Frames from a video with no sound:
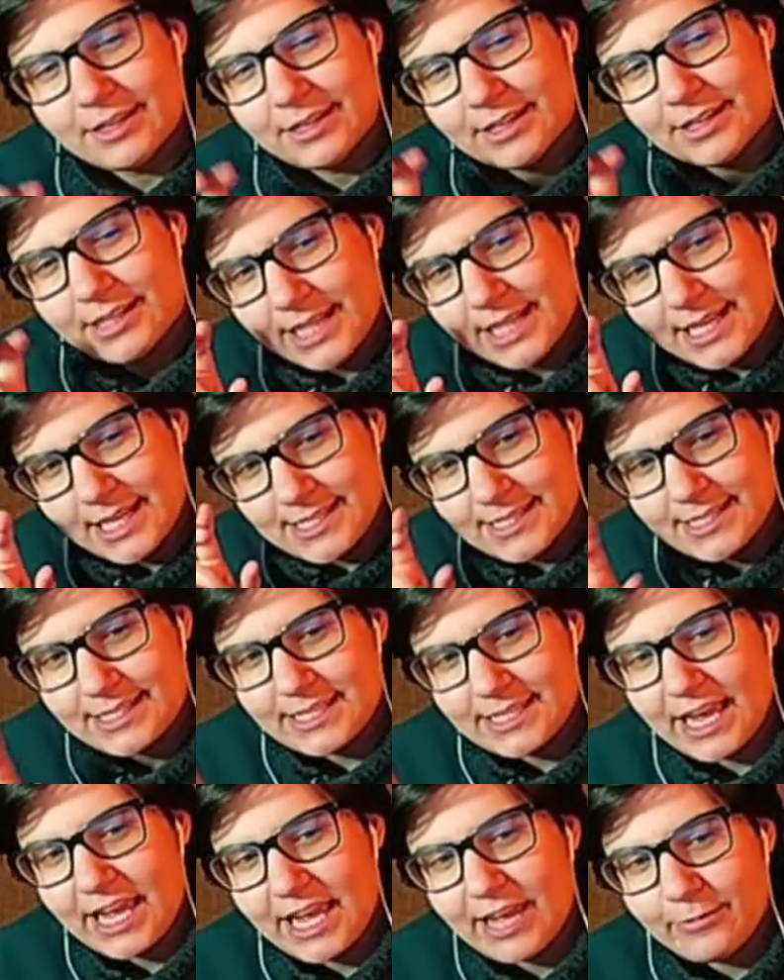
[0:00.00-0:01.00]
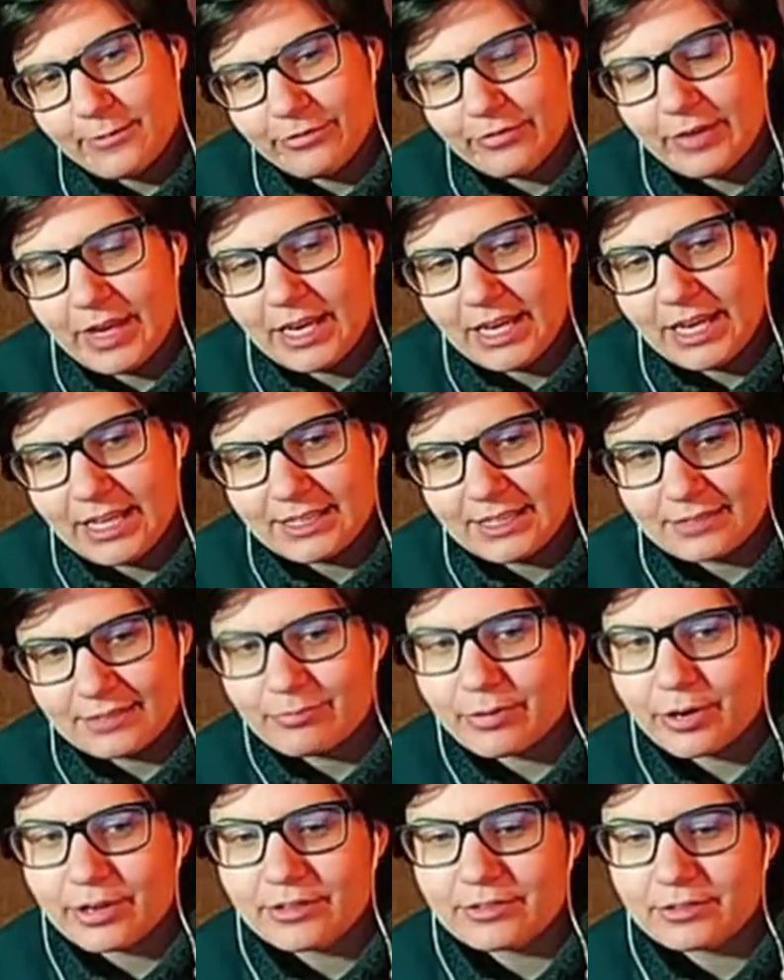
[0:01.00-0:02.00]
the same feeling
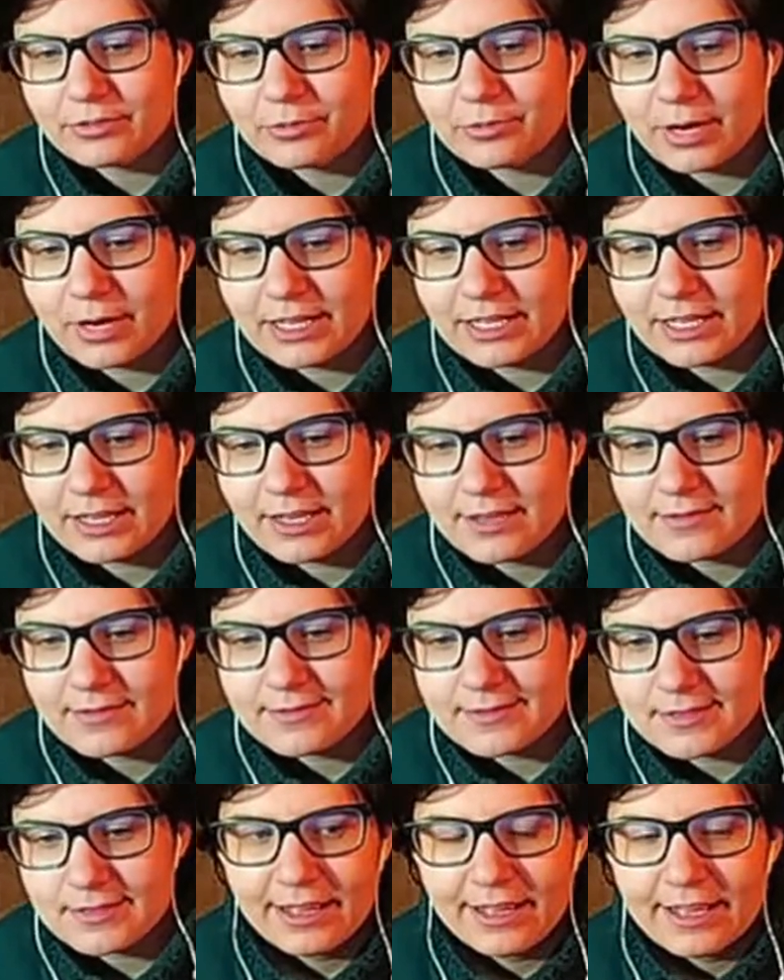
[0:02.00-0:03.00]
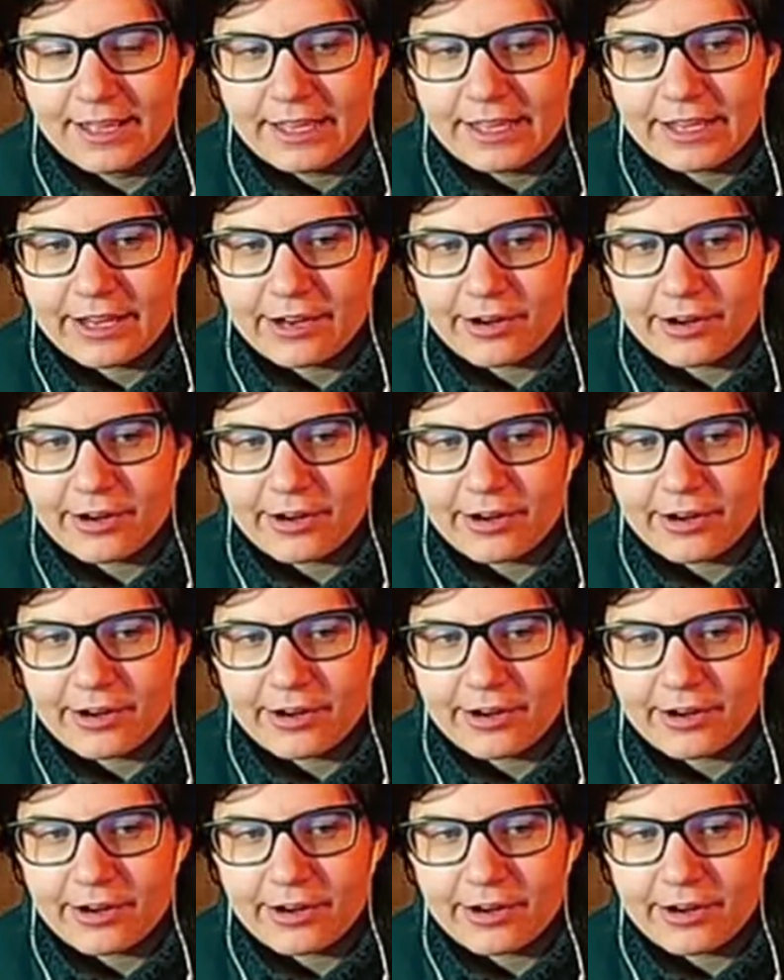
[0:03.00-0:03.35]
Breath of the Wild gives. You know,